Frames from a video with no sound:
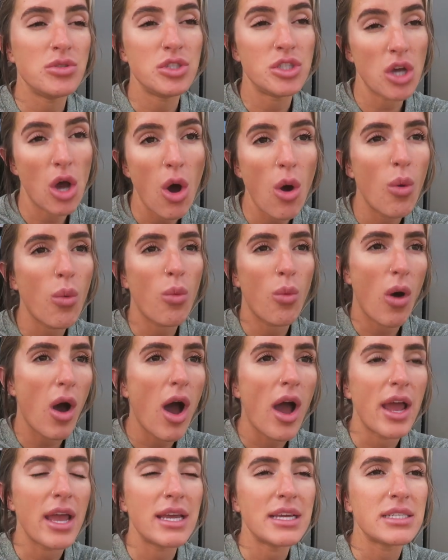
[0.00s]
don't
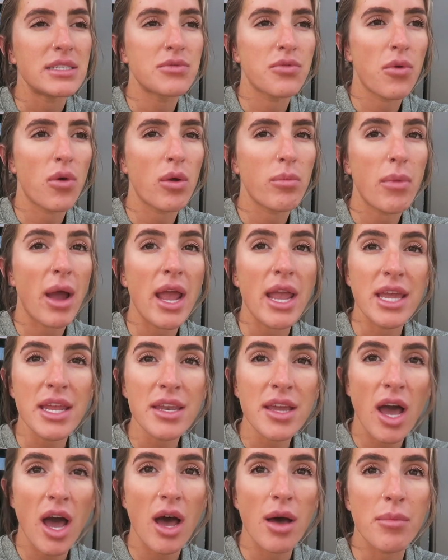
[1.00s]
want is for my
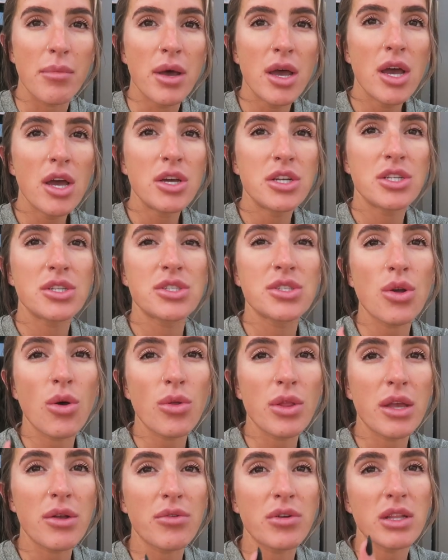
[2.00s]
income to
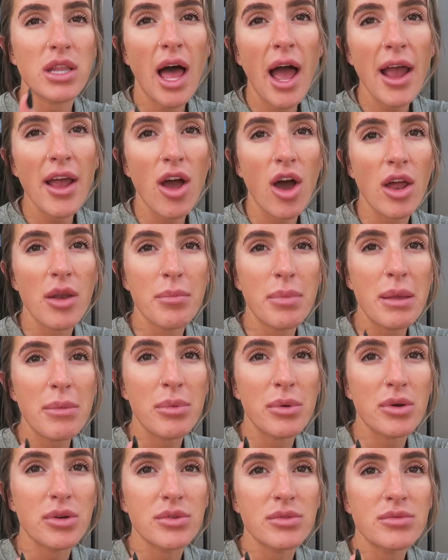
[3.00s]
solely rely on
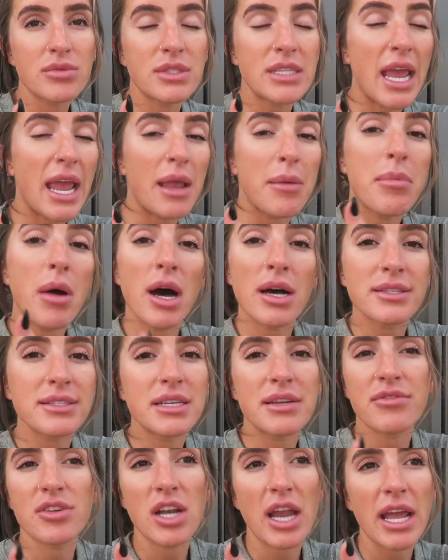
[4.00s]
people saying
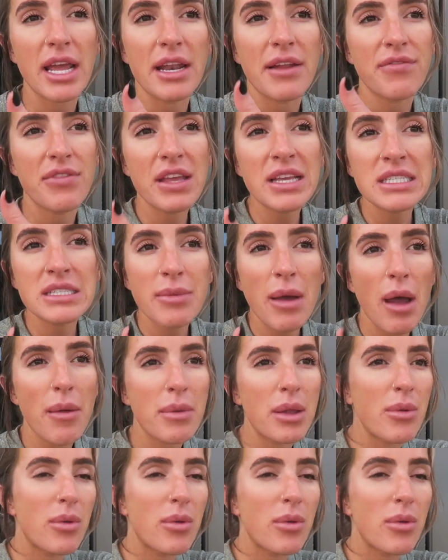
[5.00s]
positive or negative things about